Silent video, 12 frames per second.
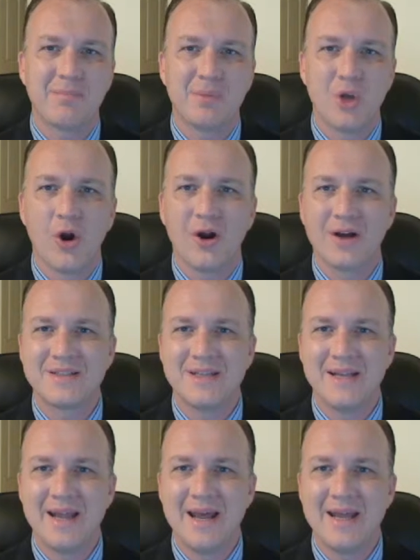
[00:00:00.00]
Bjork.
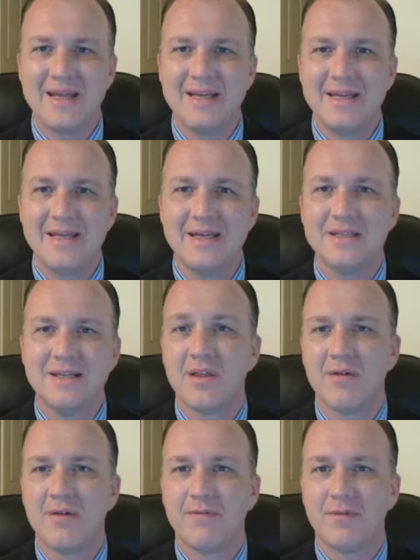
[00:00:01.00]
Today is
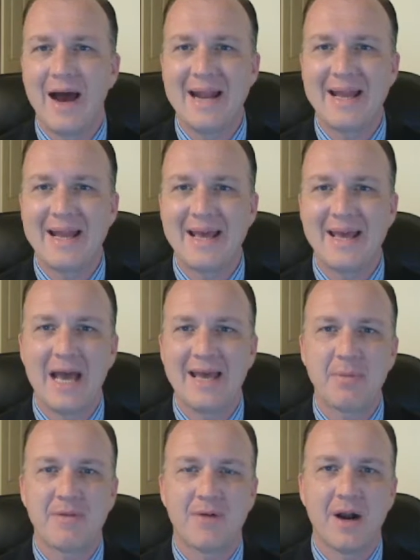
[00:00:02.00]
Friday.
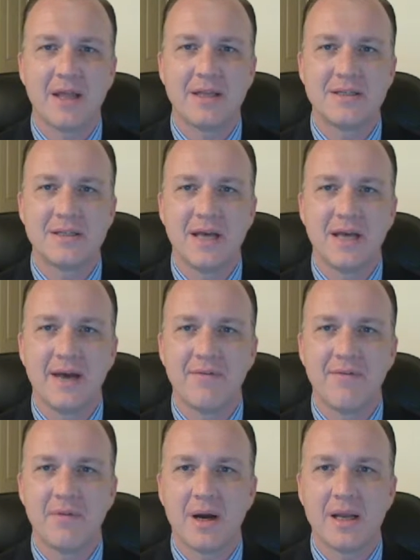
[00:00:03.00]
Happy Friday to
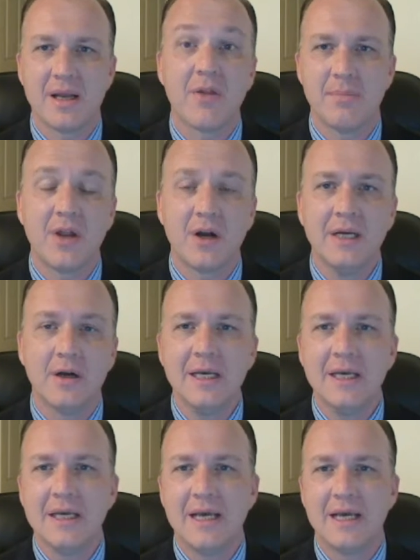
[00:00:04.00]
everybody out there.
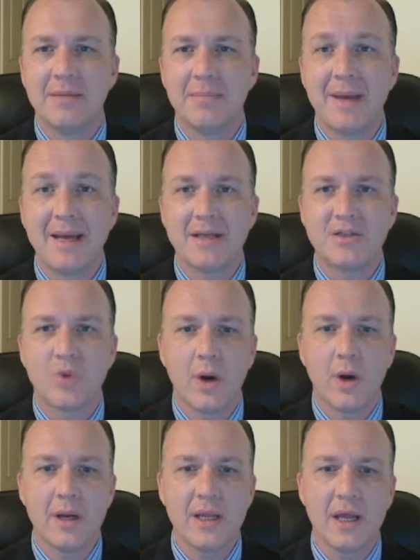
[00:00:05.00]
And May
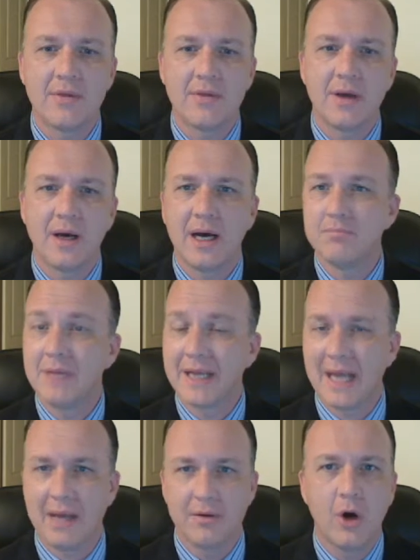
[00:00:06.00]
20th.
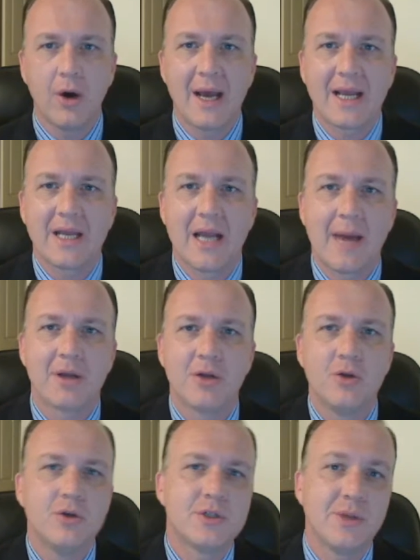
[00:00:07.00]
Again, no economic
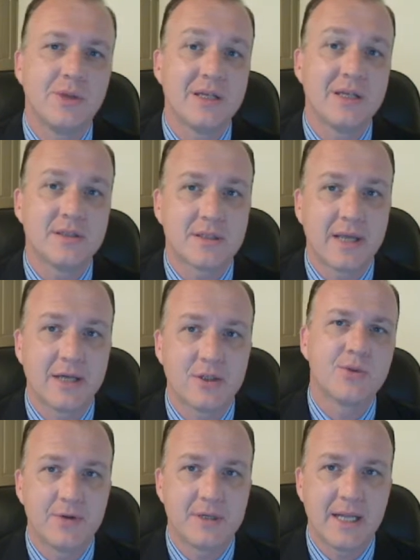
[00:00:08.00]
news release is scheduled
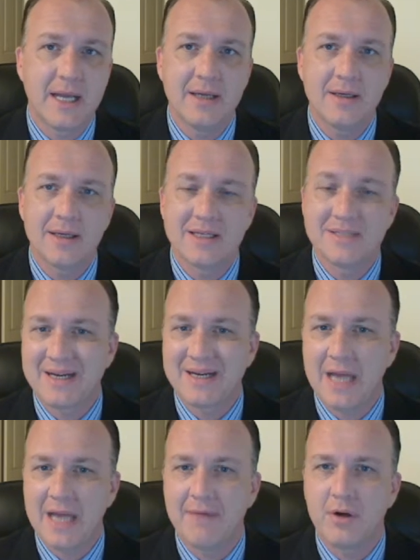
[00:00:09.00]
for today. Expect
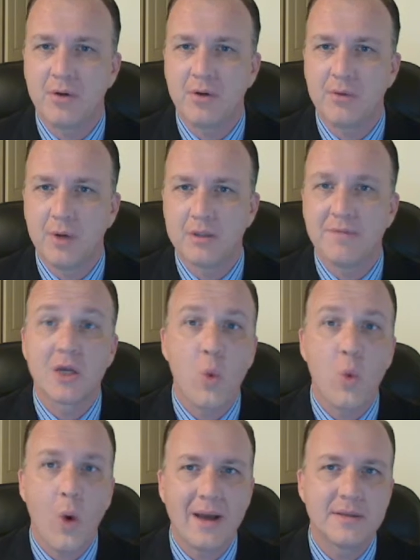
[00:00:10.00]
kind of a relatively
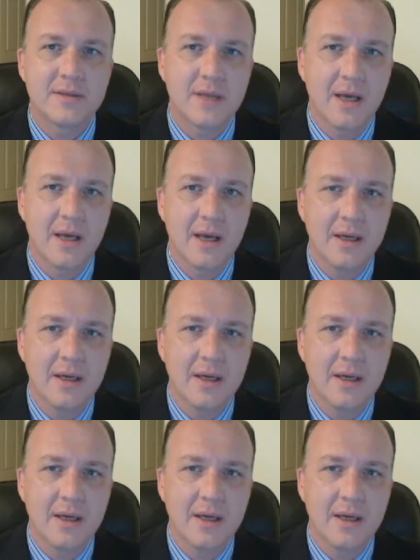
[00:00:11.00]
quiet day.